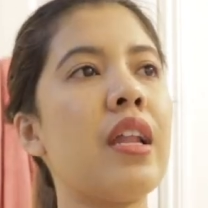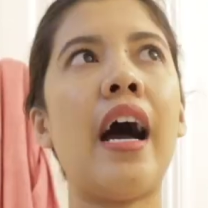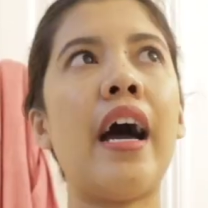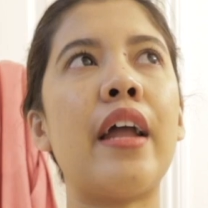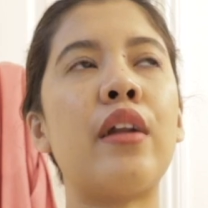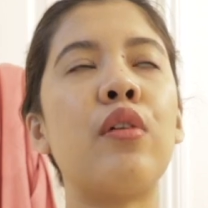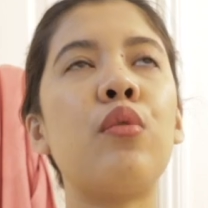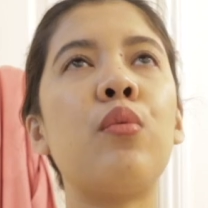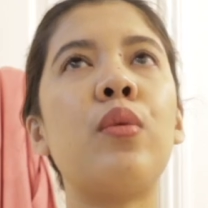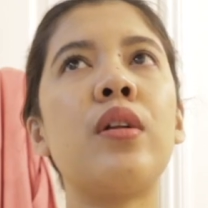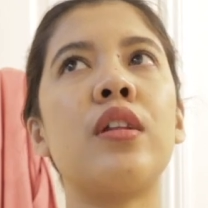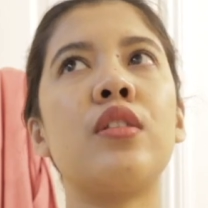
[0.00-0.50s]
I
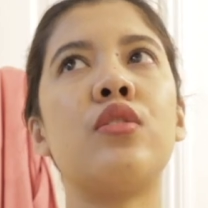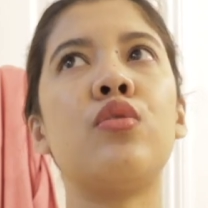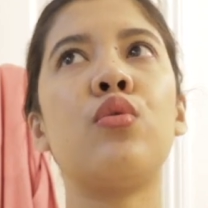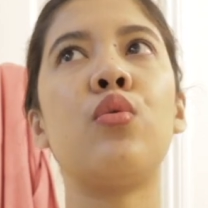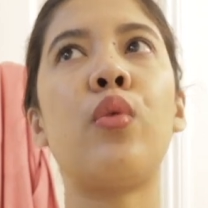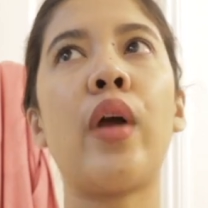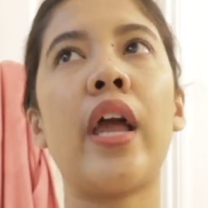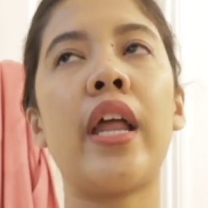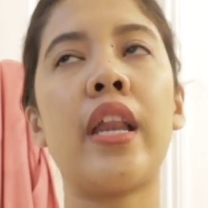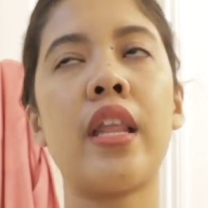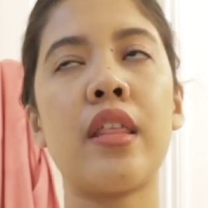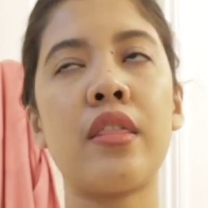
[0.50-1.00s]
don't want to do
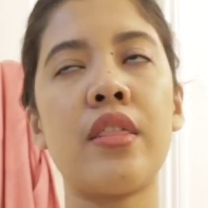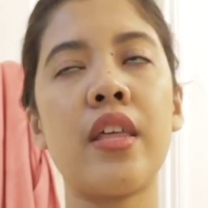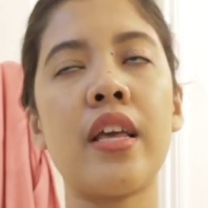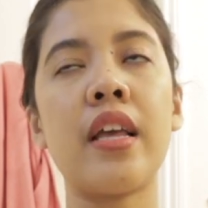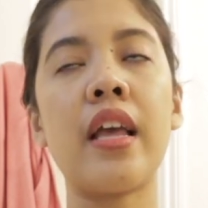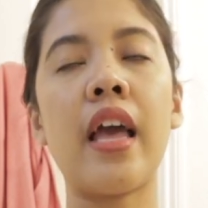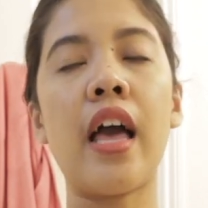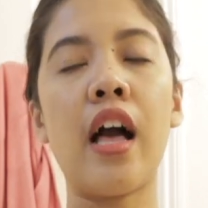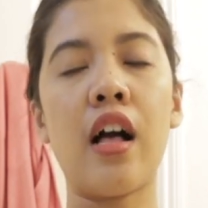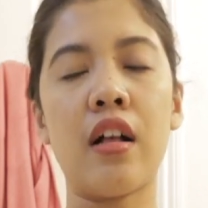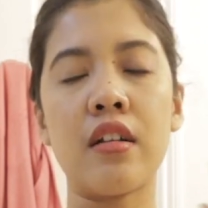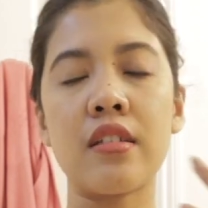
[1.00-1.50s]
anything
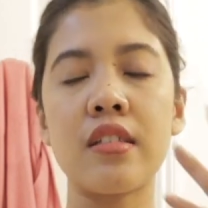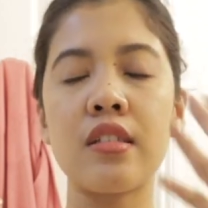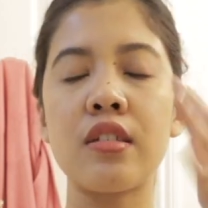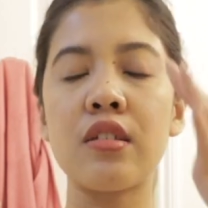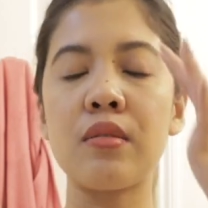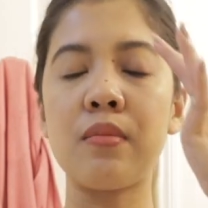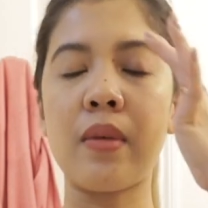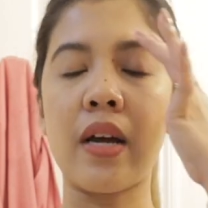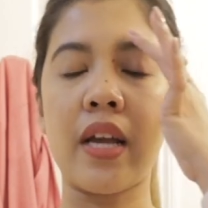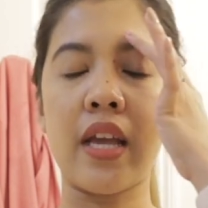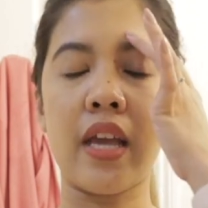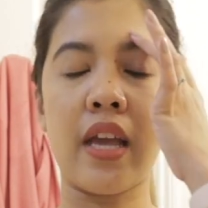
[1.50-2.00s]
else to
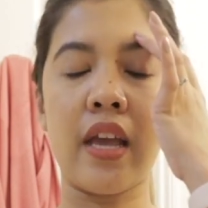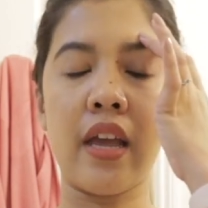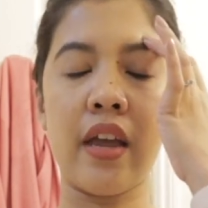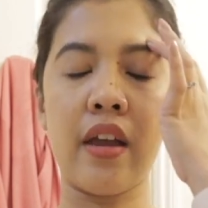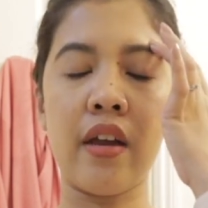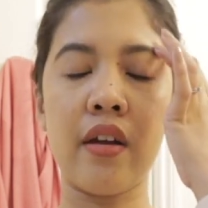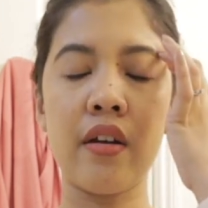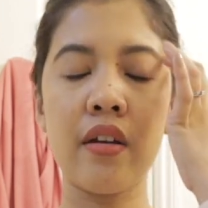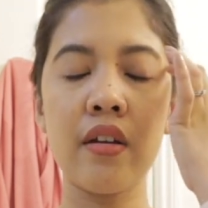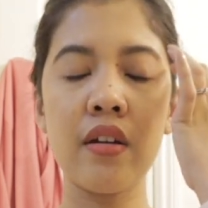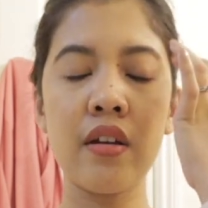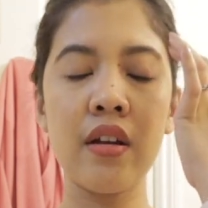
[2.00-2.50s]
my
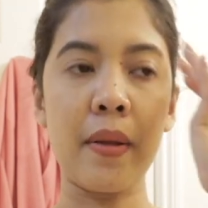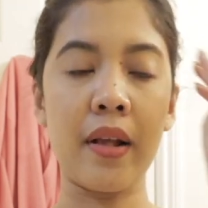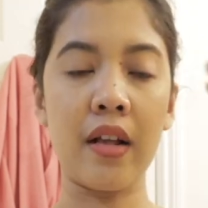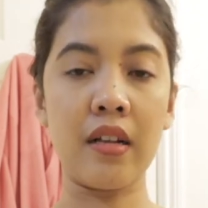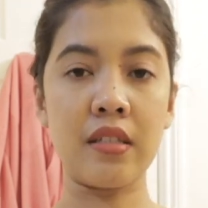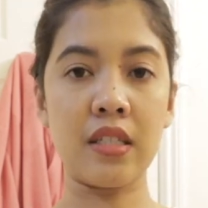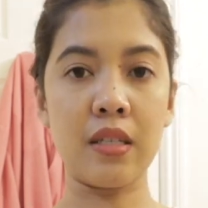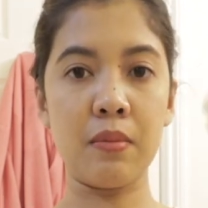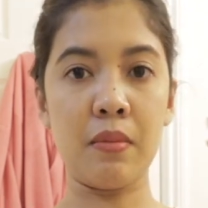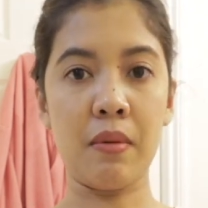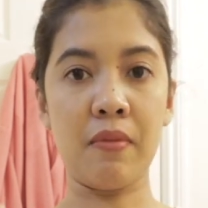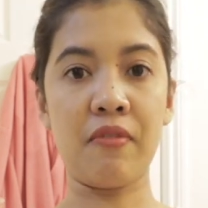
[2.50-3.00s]
hair
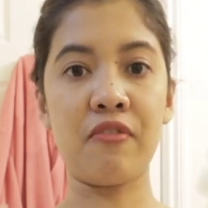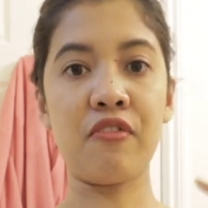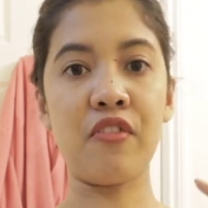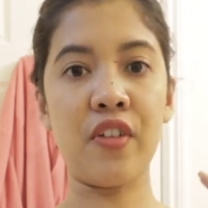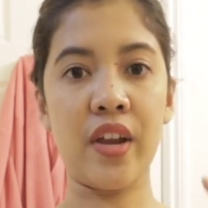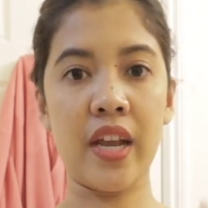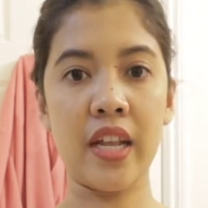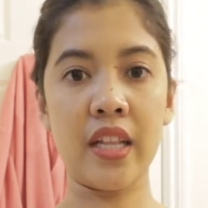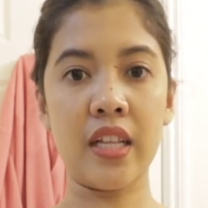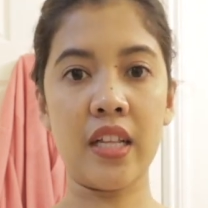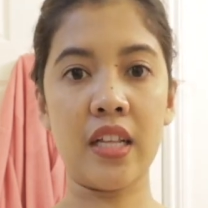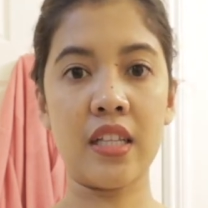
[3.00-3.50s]
because I'm
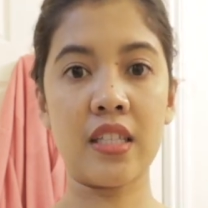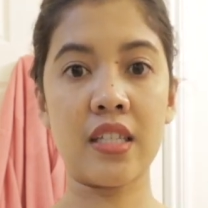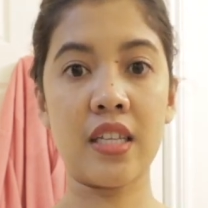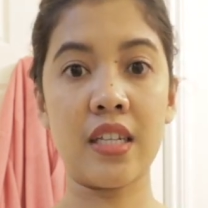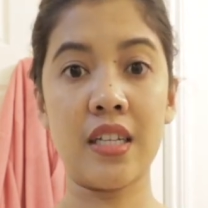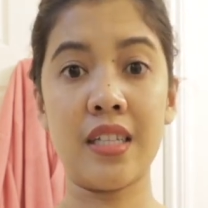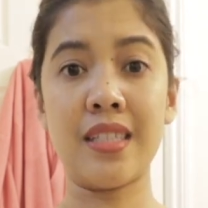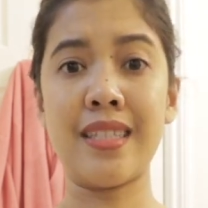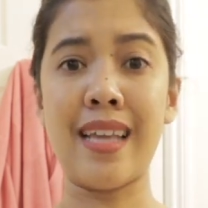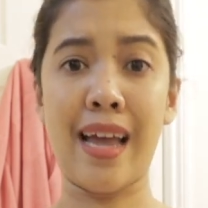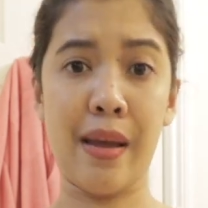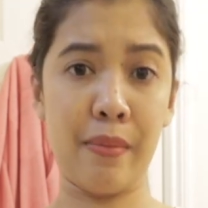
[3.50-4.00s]
afraid that it's going
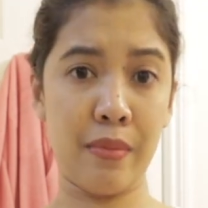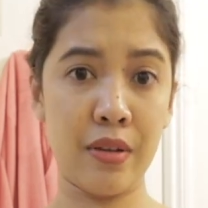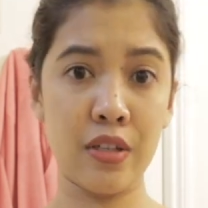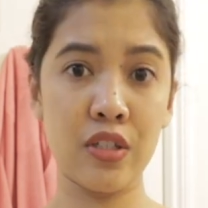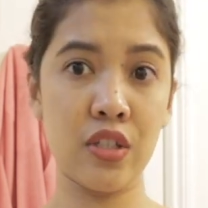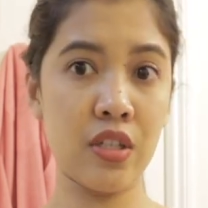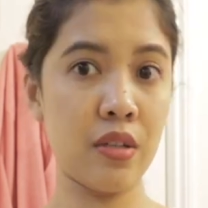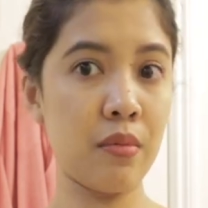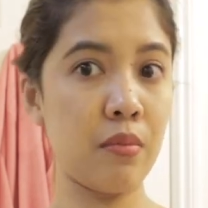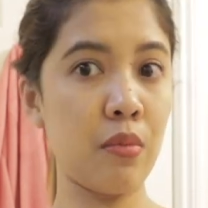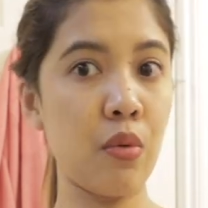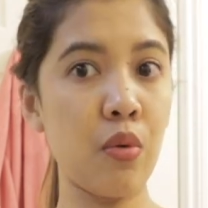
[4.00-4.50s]
to
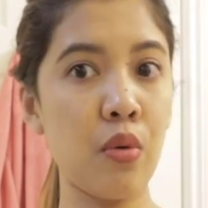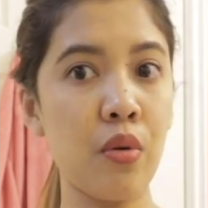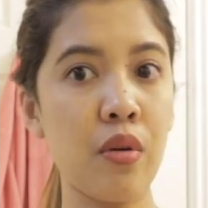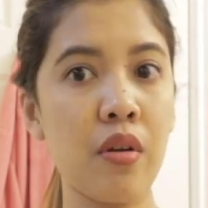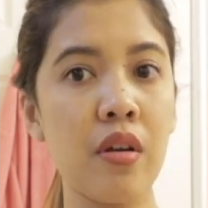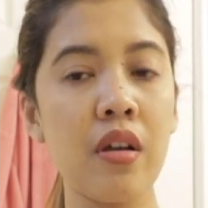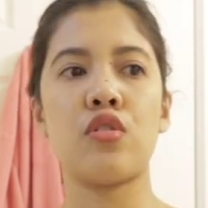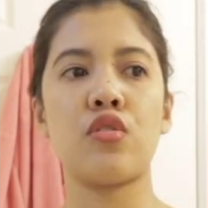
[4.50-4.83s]
damage it more.